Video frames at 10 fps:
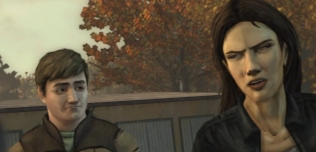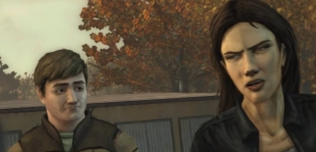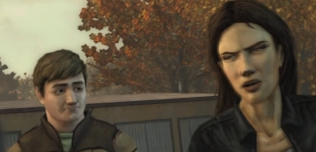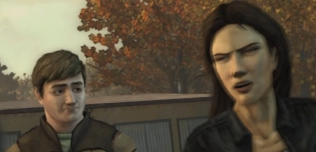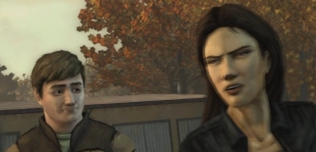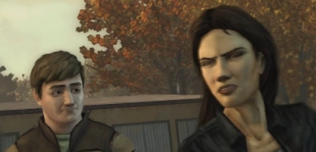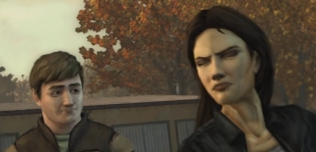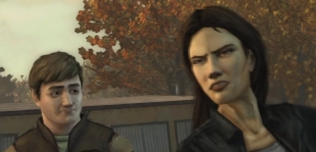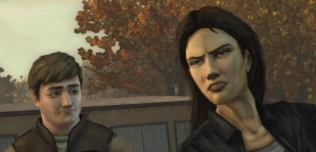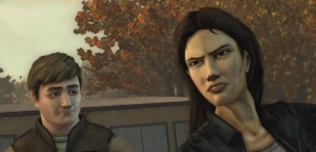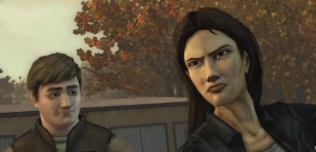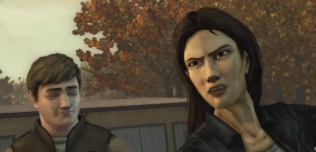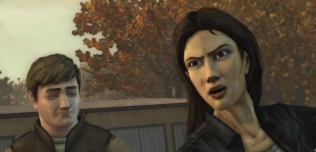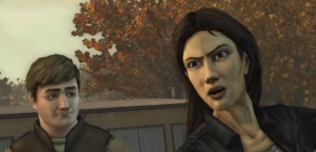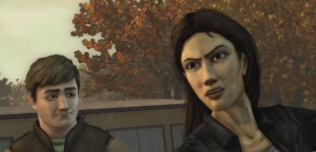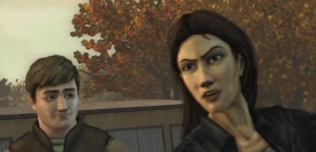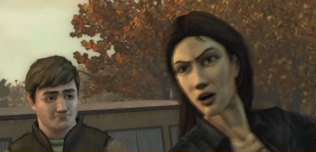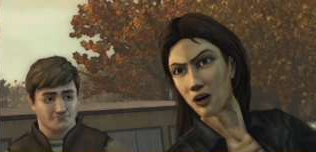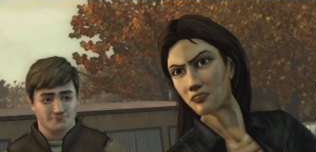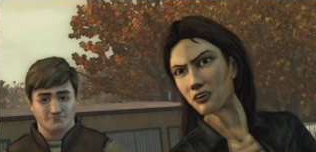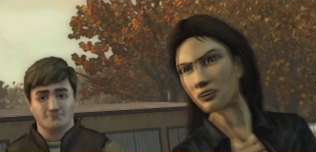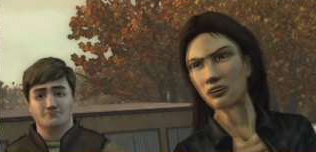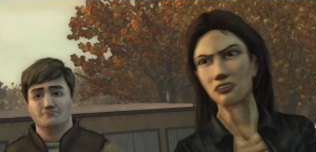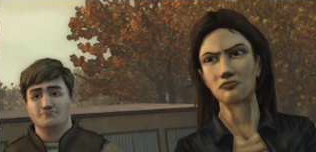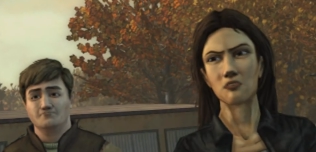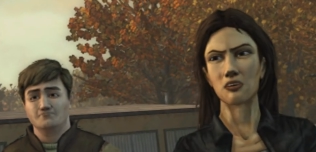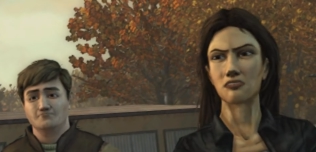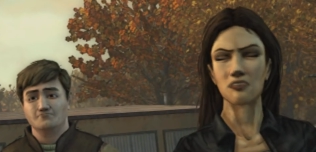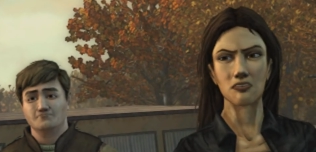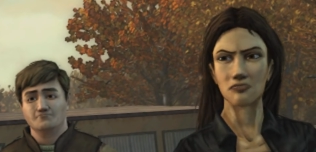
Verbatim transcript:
Speaker 1: these decisions to protect his family. We